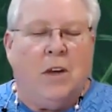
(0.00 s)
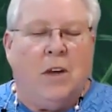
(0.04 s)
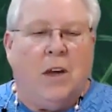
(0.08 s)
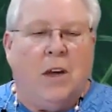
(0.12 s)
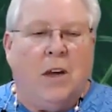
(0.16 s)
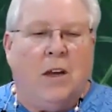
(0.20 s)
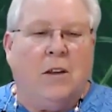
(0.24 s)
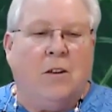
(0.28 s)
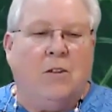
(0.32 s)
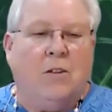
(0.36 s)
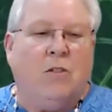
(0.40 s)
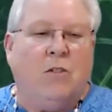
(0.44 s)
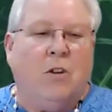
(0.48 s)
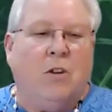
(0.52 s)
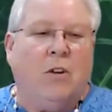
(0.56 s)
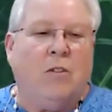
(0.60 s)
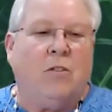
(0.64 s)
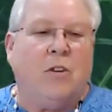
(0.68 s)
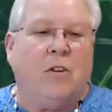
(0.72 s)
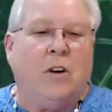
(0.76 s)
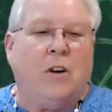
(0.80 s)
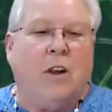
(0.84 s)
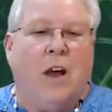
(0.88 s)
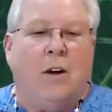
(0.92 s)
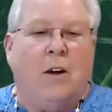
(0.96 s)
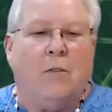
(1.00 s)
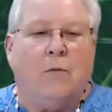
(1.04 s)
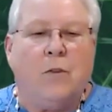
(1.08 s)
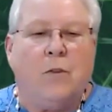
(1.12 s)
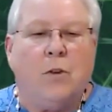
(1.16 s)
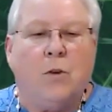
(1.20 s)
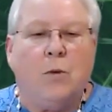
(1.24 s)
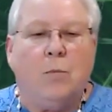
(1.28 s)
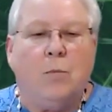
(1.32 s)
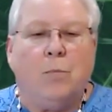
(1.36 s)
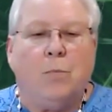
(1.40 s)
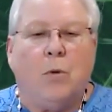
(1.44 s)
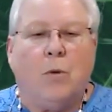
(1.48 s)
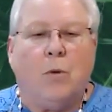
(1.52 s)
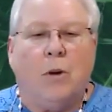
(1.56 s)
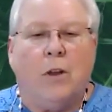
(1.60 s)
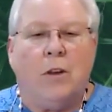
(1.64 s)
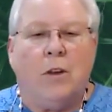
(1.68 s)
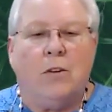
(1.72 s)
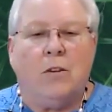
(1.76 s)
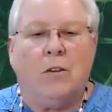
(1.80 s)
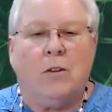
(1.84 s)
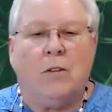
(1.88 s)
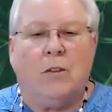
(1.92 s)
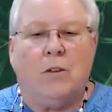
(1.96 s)
and adjusted our
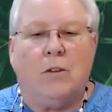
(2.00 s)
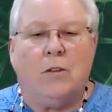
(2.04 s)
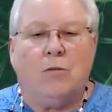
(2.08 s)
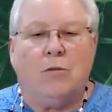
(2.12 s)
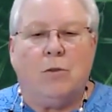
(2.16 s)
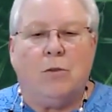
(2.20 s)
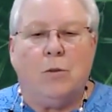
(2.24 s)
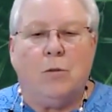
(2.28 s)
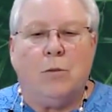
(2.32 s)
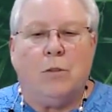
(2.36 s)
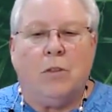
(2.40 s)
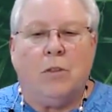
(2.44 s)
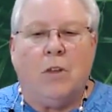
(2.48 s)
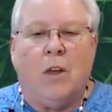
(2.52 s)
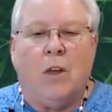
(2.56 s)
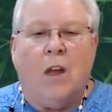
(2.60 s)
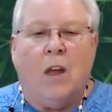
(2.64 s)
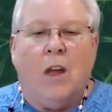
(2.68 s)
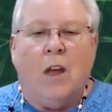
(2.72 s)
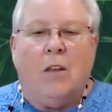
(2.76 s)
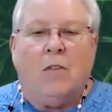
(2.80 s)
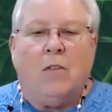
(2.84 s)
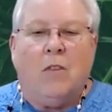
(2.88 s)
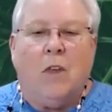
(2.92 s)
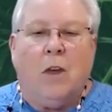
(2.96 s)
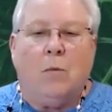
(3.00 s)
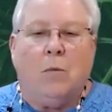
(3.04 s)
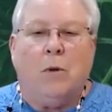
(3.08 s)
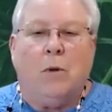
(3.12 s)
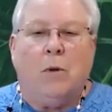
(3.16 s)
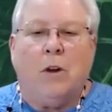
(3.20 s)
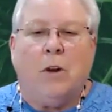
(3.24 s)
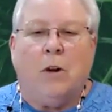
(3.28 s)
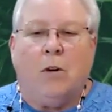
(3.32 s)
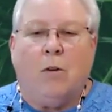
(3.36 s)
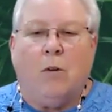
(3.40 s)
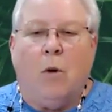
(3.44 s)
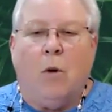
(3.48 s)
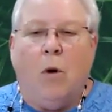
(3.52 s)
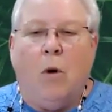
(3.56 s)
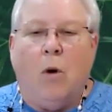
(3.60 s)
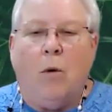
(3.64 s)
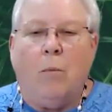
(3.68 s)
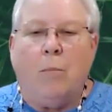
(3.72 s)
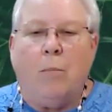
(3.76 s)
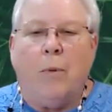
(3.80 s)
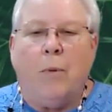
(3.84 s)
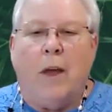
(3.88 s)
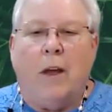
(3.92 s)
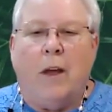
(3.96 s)
viewpoint to the truth that we are
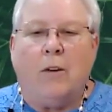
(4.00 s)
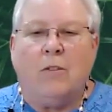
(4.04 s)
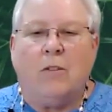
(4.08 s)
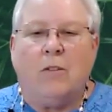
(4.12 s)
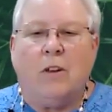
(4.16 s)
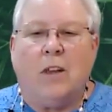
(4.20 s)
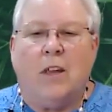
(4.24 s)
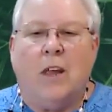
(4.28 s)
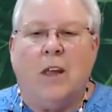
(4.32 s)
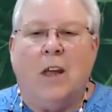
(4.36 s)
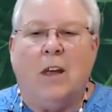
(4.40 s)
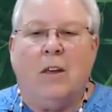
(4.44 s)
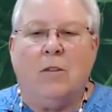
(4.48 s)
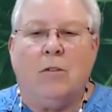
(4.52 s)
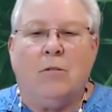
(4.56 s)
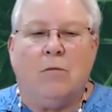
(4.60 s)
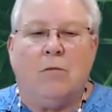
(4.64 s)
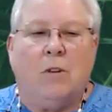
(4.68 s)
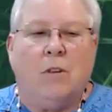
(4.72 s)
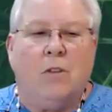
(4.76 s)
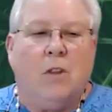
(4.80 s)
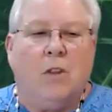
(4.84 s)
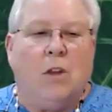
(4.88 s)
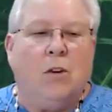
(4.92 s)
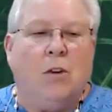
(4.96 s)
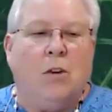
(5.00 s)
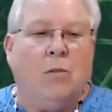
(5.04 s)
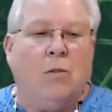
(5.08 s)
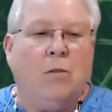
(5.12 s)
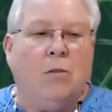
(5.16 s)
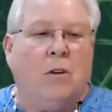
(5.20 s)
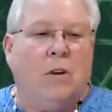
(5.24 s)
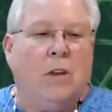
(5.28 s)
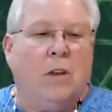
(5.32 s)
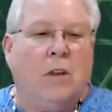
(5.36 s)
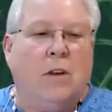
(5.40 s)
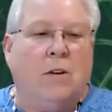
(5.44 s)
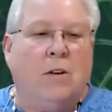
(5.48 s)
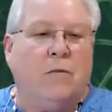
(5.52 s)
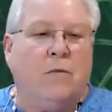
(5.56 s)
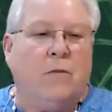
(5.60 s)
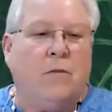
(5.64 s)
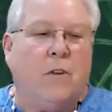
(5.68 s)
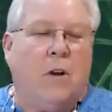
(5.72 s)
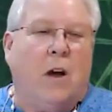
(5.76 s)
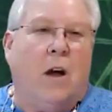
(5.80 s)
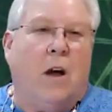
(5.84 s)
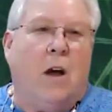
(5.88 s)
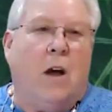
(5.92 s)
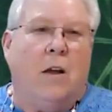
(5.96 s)
all bound together in the unity of
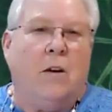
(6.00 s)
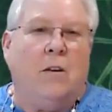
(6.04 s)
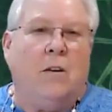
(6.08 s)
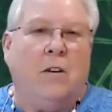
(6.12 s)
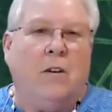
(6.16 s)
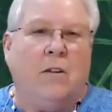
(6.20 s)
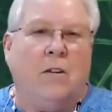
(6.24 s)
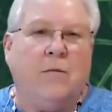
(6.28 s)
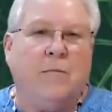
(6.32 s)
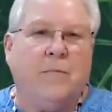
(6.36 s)
God.